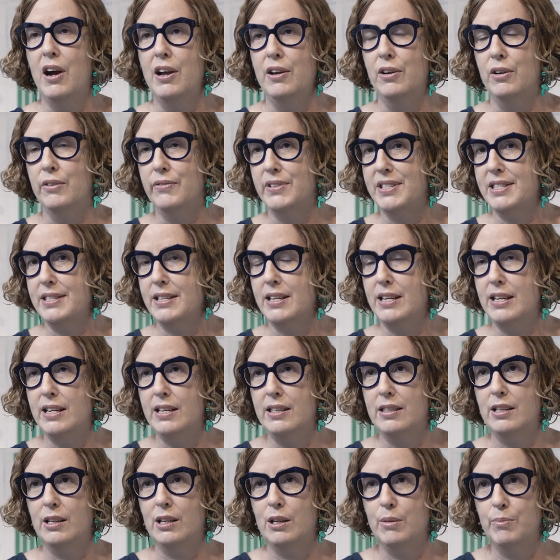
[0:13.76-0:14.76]
I oversee
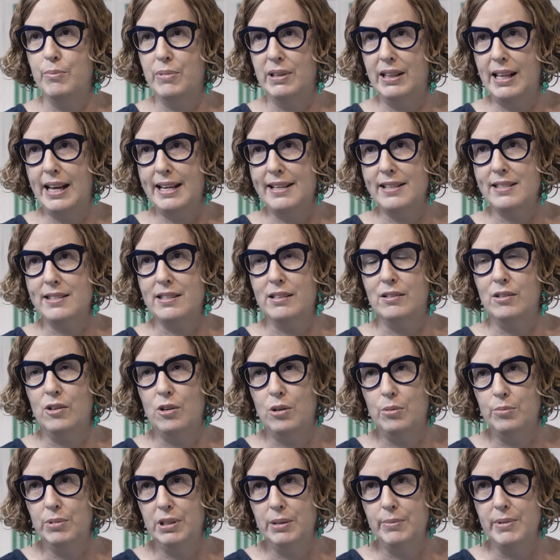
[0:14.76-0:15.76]
the complaints and
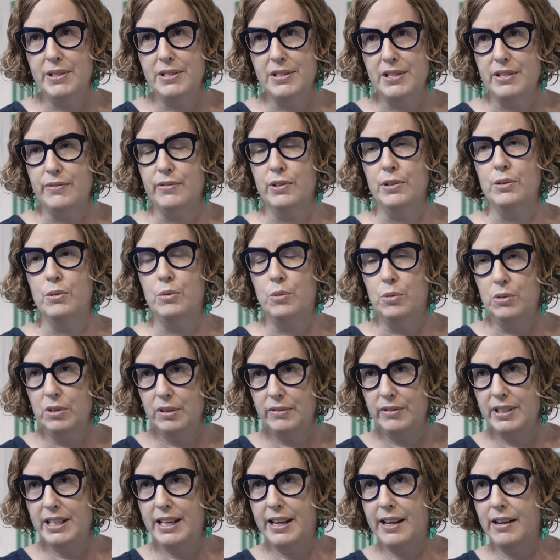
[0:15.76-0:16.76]
compliments for all
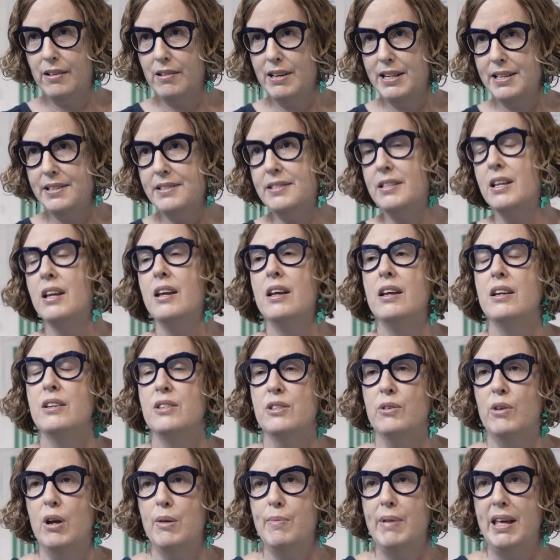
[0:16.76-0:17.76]
of the areas,
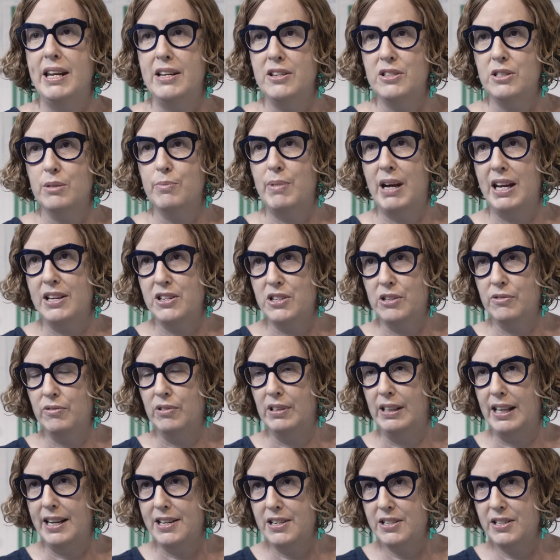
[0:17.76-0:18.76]
so I manage the patient
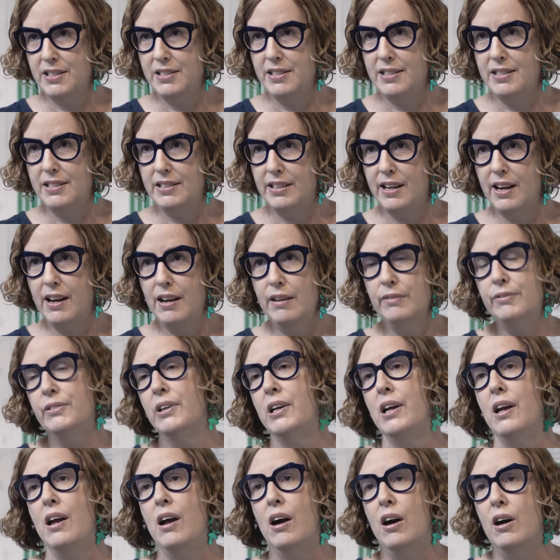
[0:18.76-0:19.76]
relations staff.
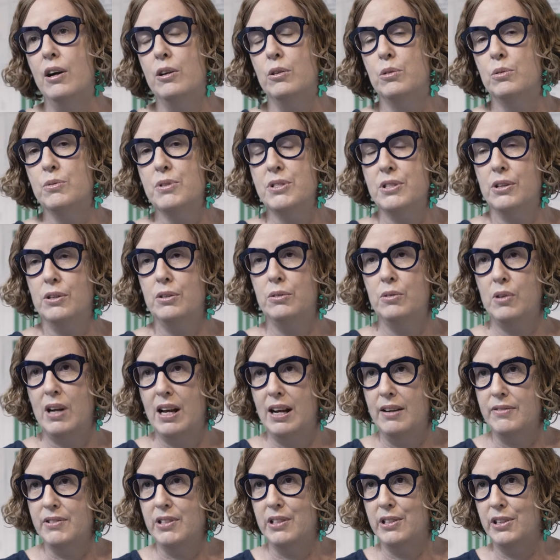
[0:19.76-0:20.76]
I also look
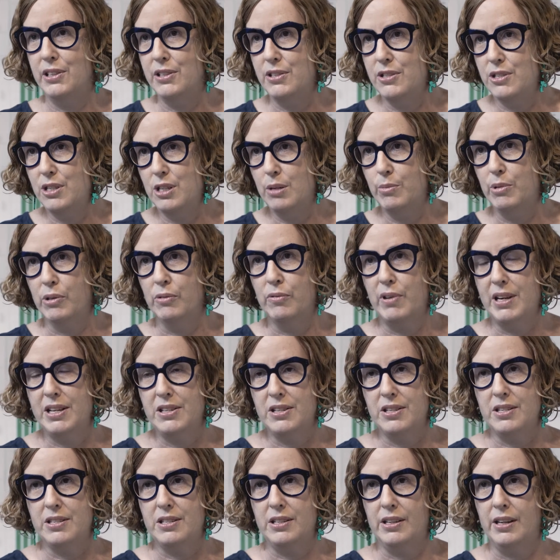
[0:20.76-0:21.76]
after the consumer
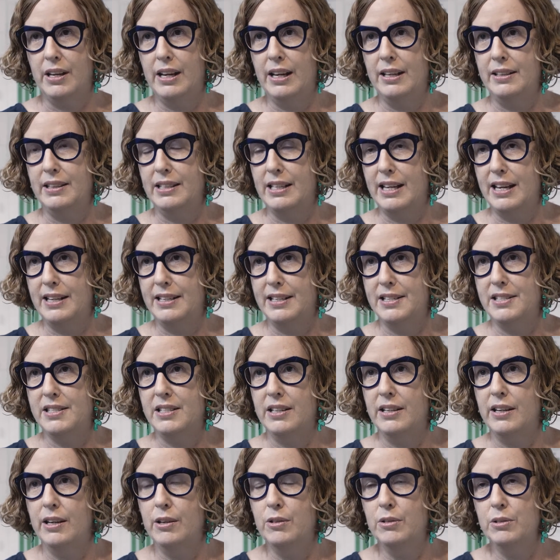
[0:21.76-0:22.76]
register at, at
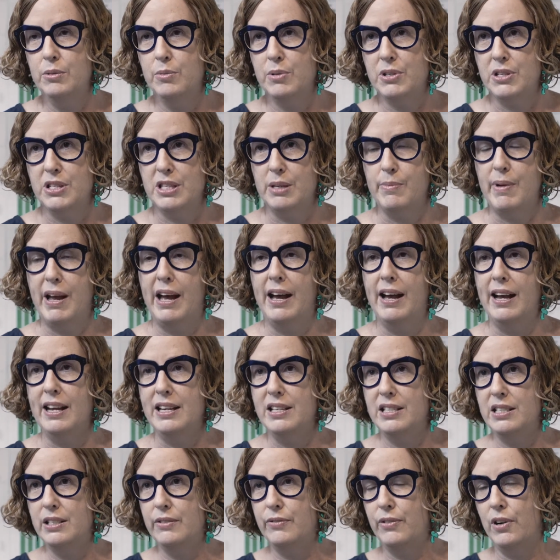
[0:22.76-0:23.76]
Eastern Health, which is about
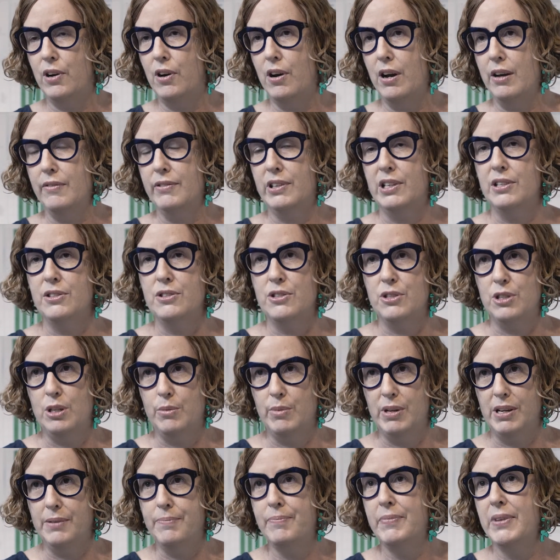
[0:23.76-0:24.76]
85
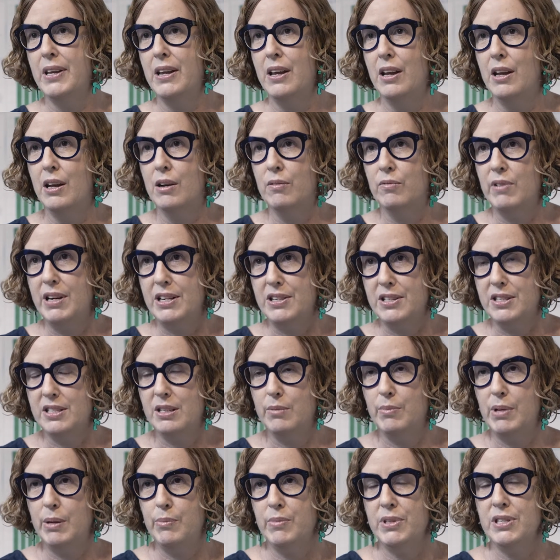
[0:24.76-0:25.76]
consumer
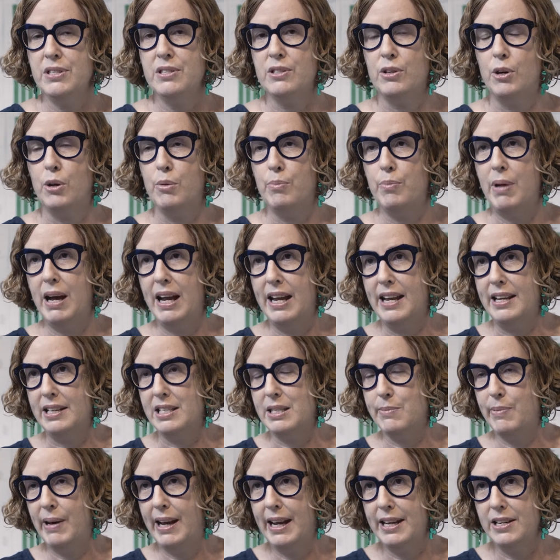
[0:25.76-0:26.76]
register members, so
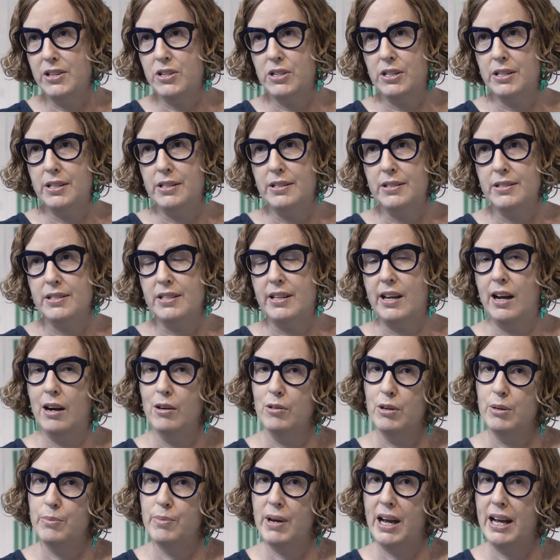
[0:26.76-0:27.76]
ex-patients, current